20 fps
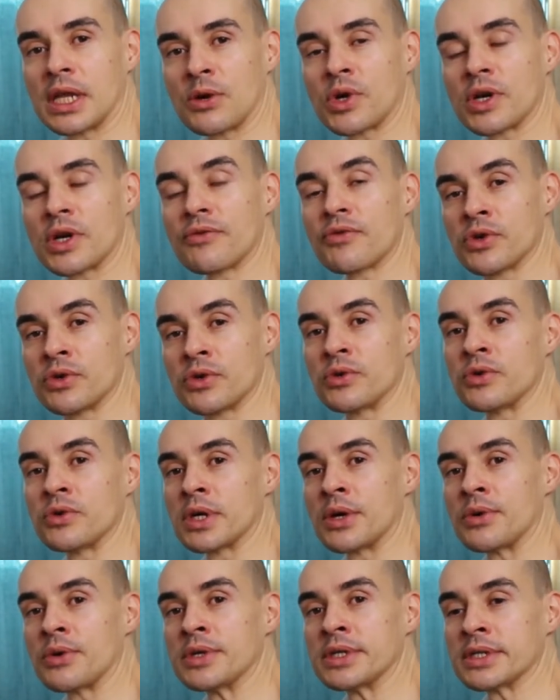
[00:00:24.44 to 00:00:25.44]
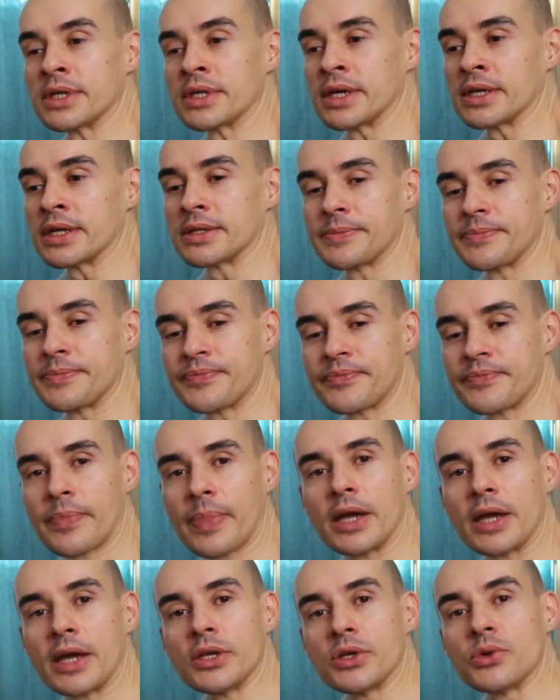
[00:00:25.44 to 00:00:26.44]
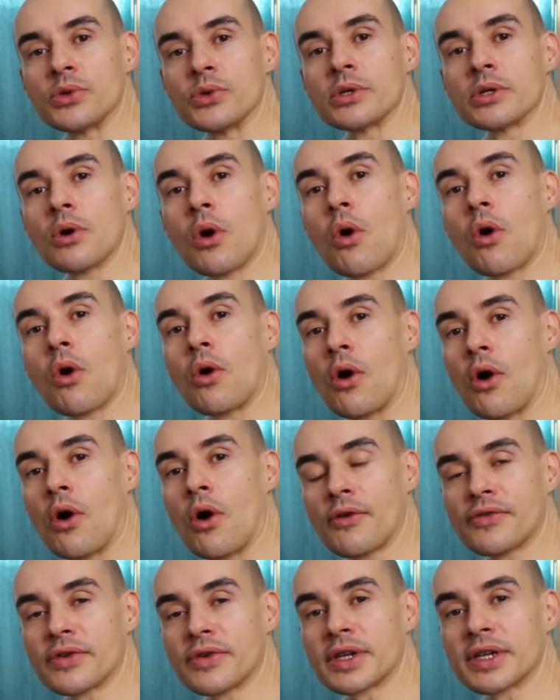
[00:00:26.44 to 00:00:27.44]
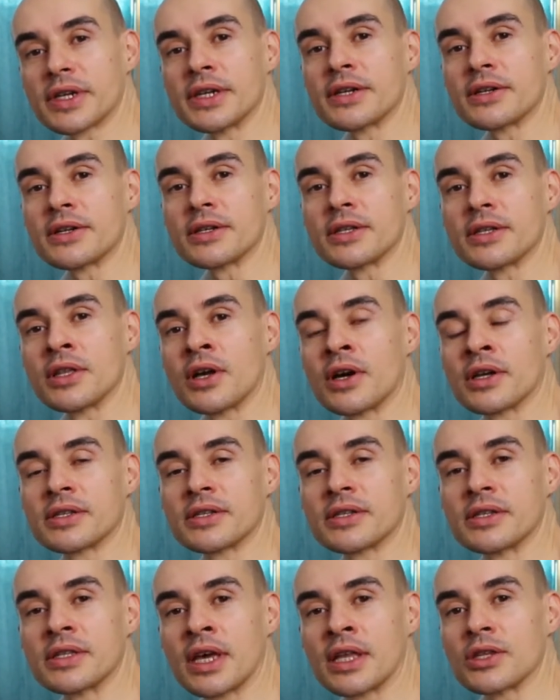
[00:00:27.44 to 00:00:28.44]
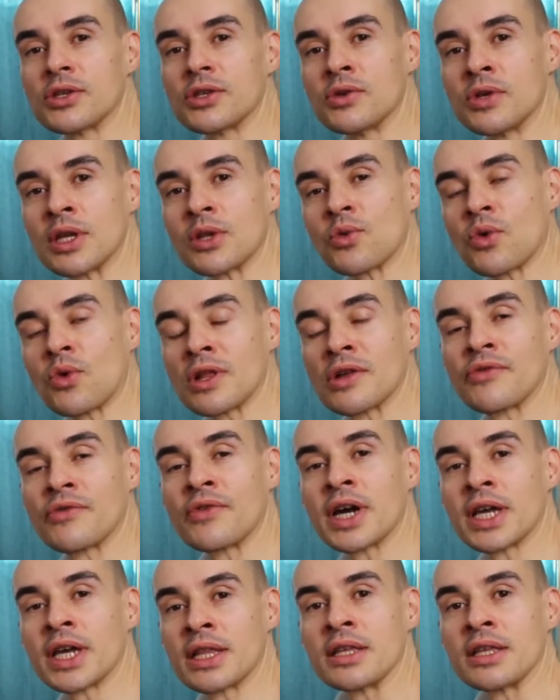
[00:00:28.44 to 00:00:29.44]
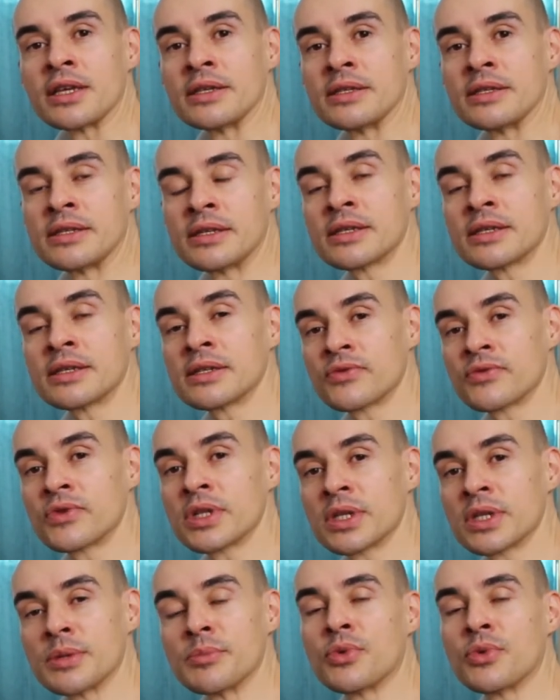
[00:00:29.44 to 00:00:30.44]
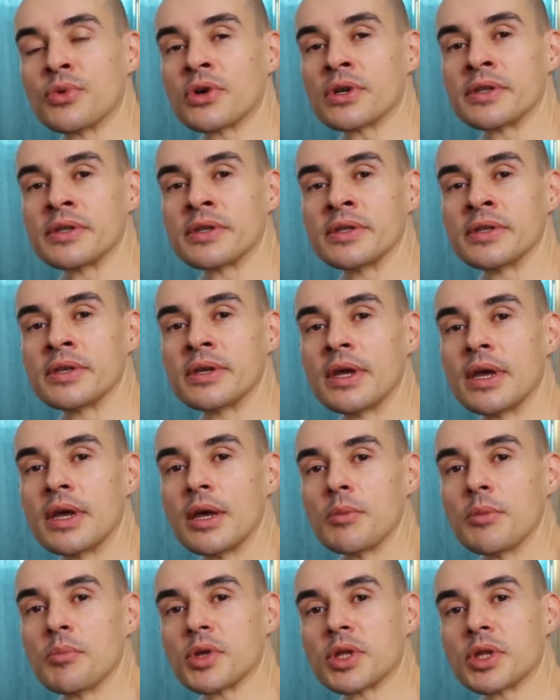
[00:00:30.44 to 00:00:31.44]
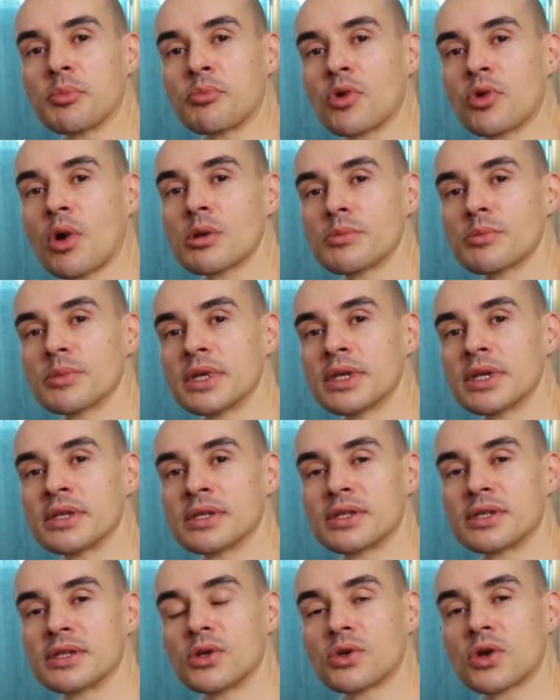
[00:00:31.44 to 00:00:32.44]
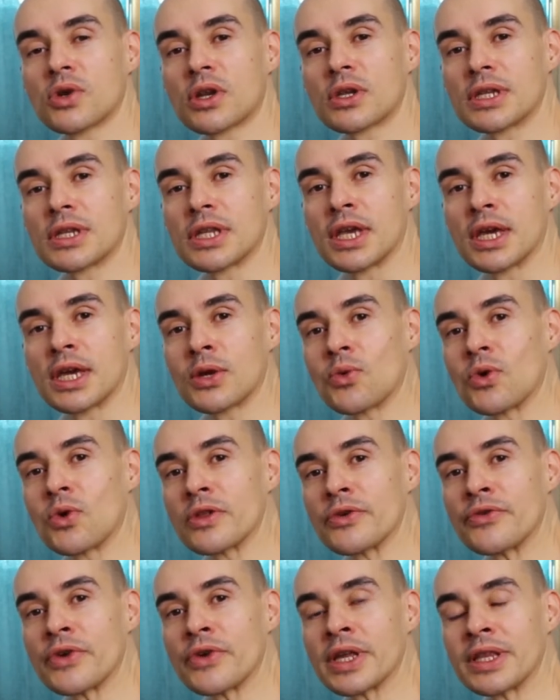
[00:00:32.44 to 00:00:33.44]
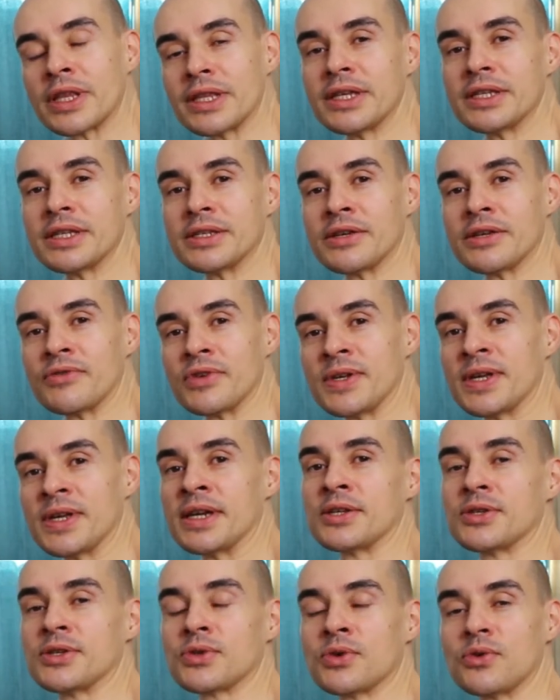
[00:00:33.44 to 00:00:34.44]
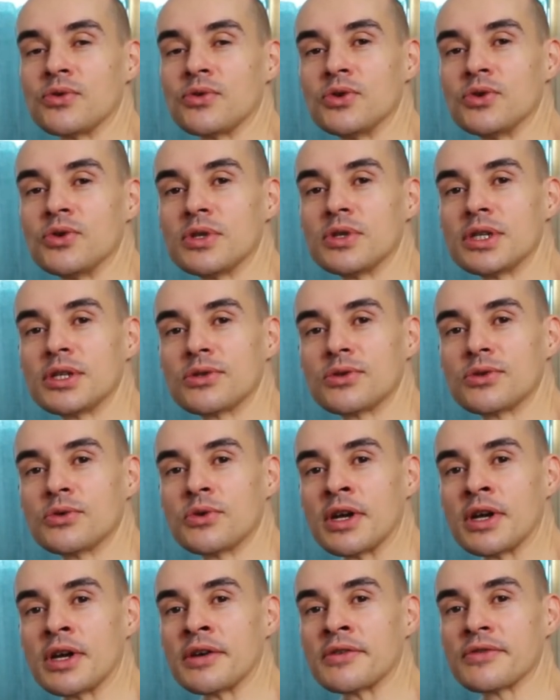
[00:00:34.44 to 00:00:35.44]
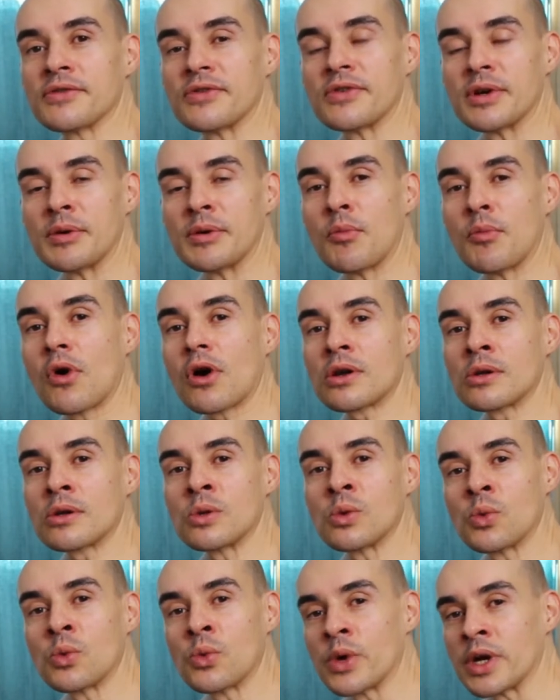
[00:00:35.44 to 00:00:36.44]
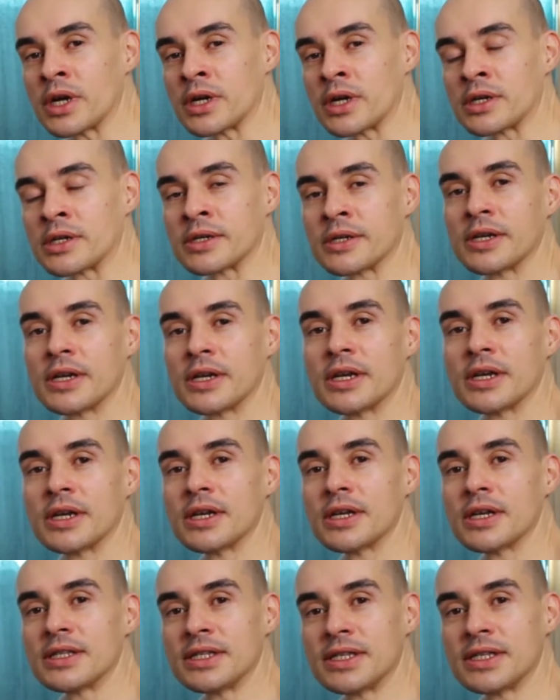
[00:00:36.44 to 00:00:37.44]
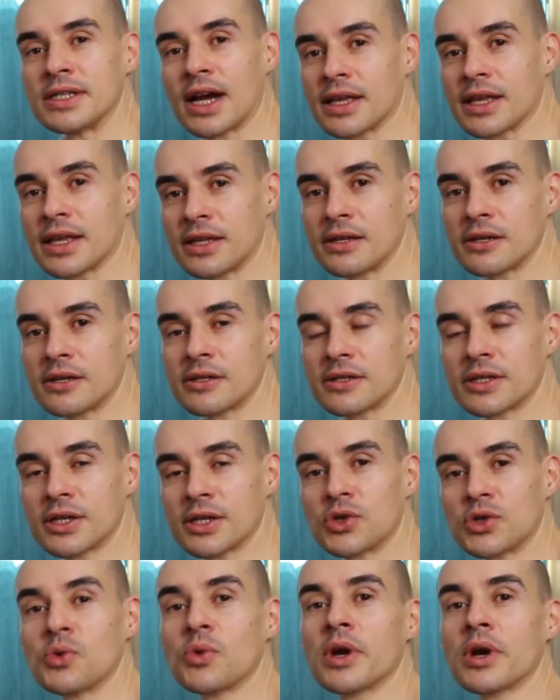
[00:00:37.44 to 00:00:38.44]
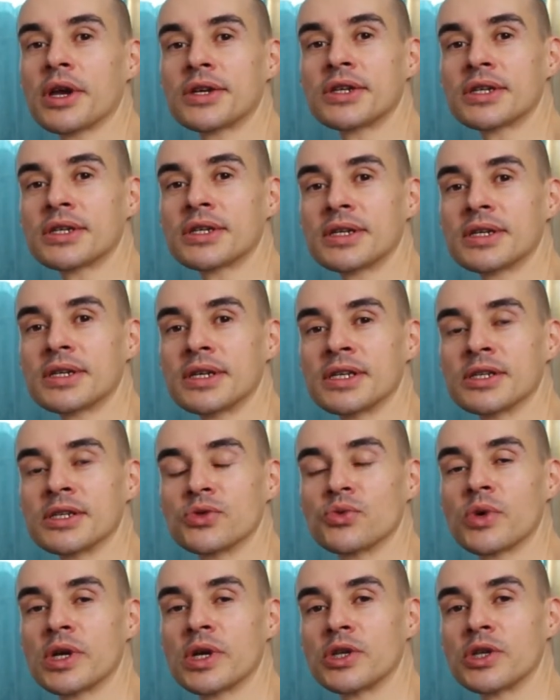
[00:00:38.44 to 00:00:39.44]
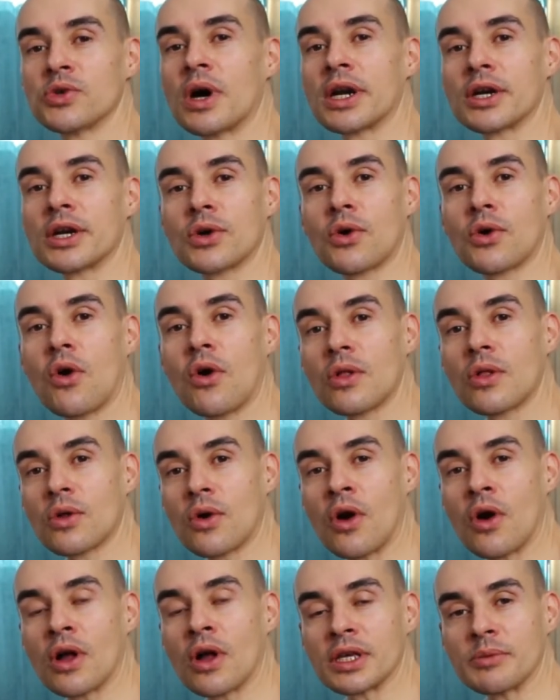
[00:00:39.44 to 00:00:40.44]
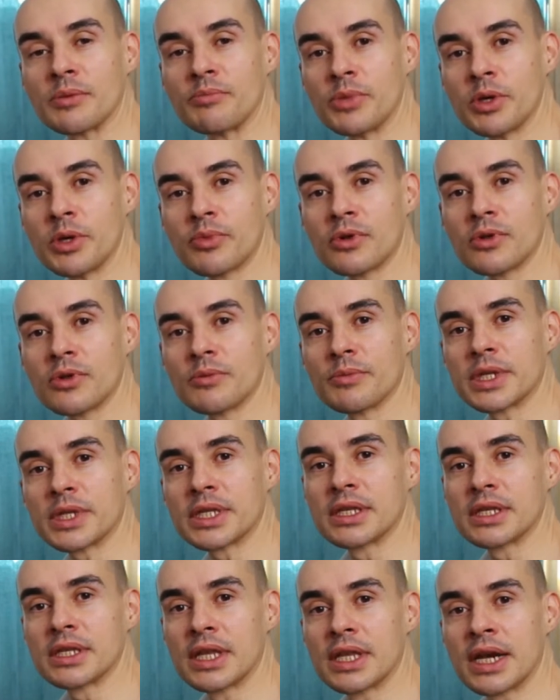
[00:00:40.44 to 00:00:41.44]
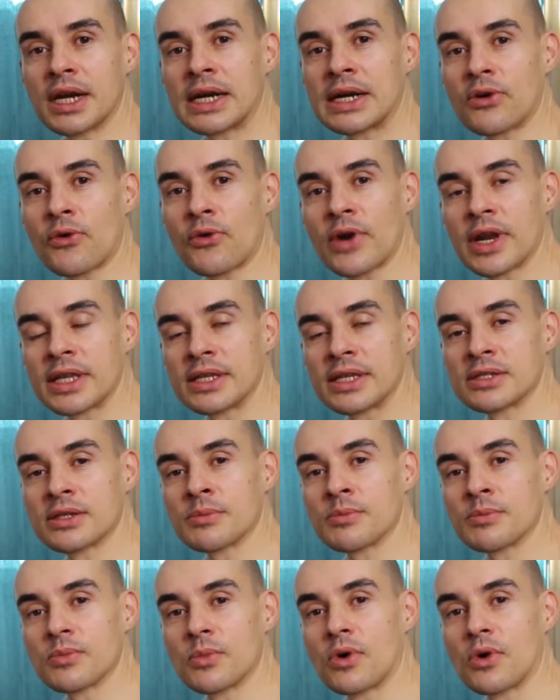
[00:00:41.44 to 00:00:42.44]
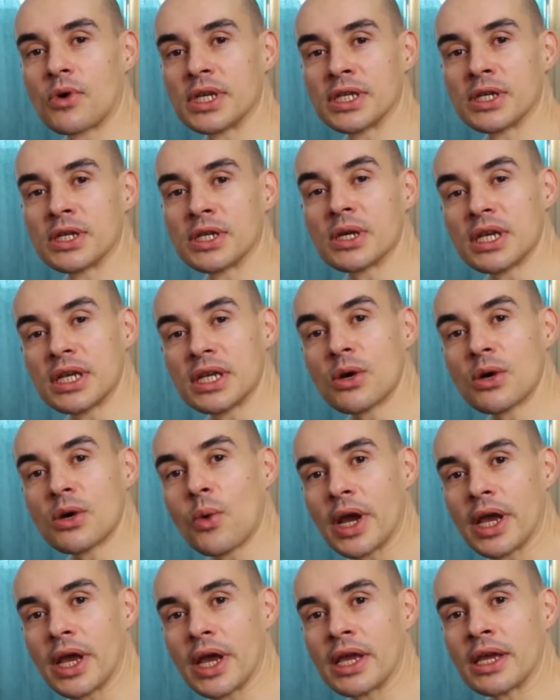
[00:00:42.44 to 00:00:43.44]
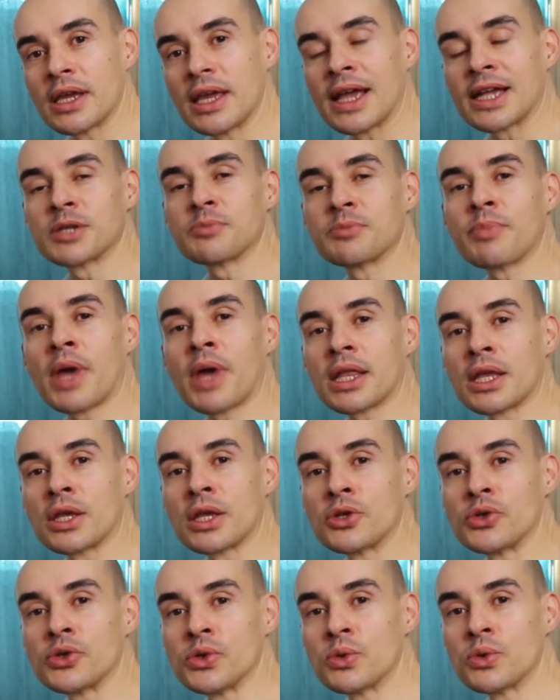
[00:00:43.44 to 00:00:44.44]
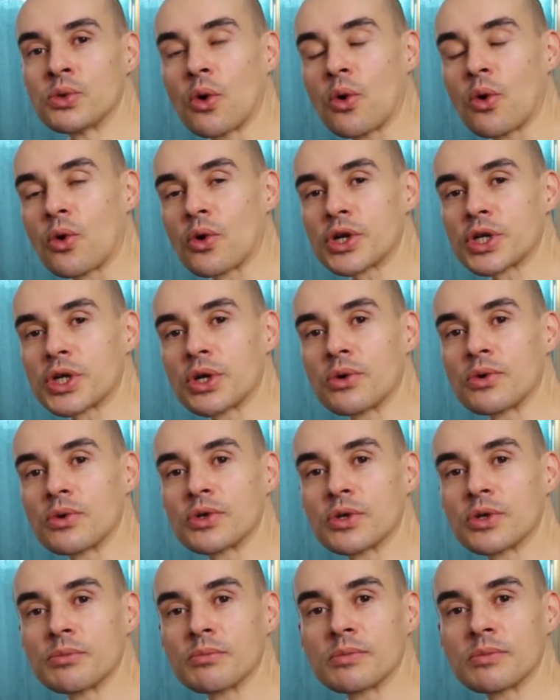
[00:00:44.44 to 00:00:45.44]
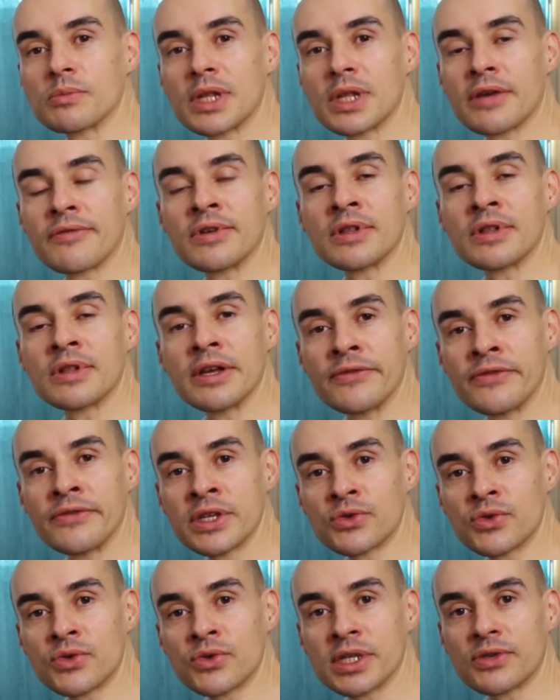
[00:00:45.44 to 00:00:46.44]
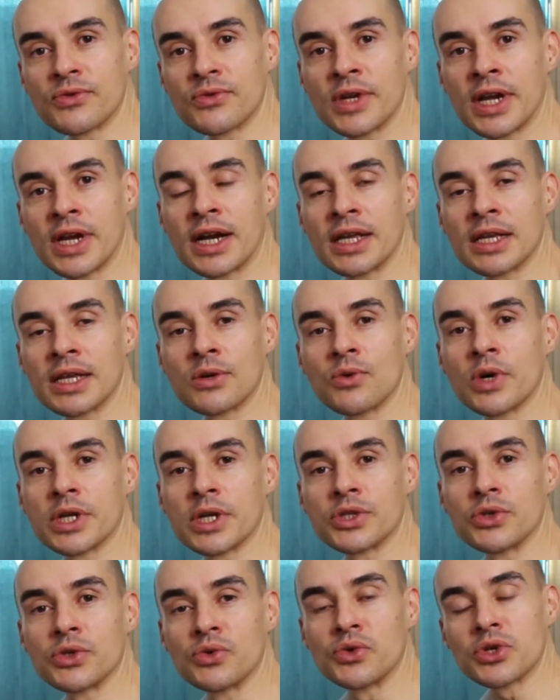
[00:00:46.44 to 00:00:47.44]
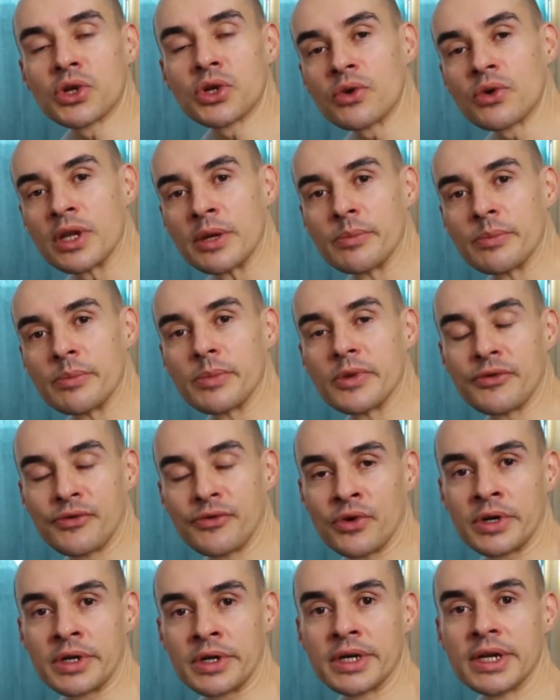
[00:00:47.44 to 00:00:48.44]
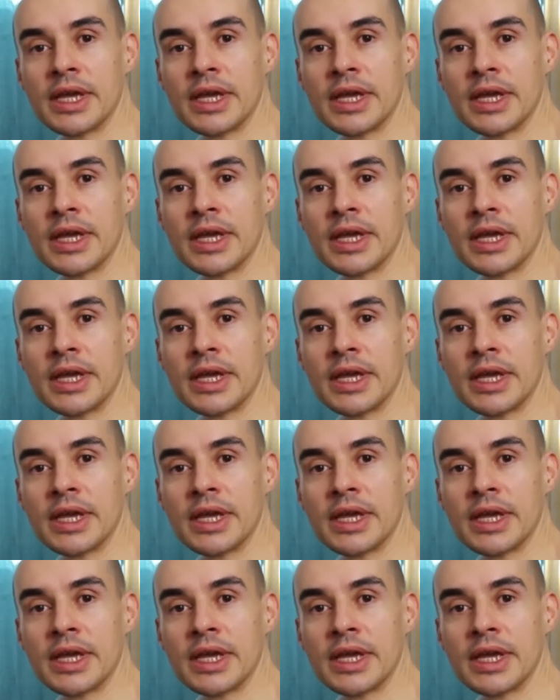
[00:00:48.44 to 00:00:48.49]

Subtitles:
for you to know is that you will often hear a lot that you need qualified leads, and this is really important. But the problem is you're not getting qualified leads every day. So you need to have a model where the ideal situation is when you are cold calling people, but they are already in a way expecting you or showed some level of interest regarding what you showed them before.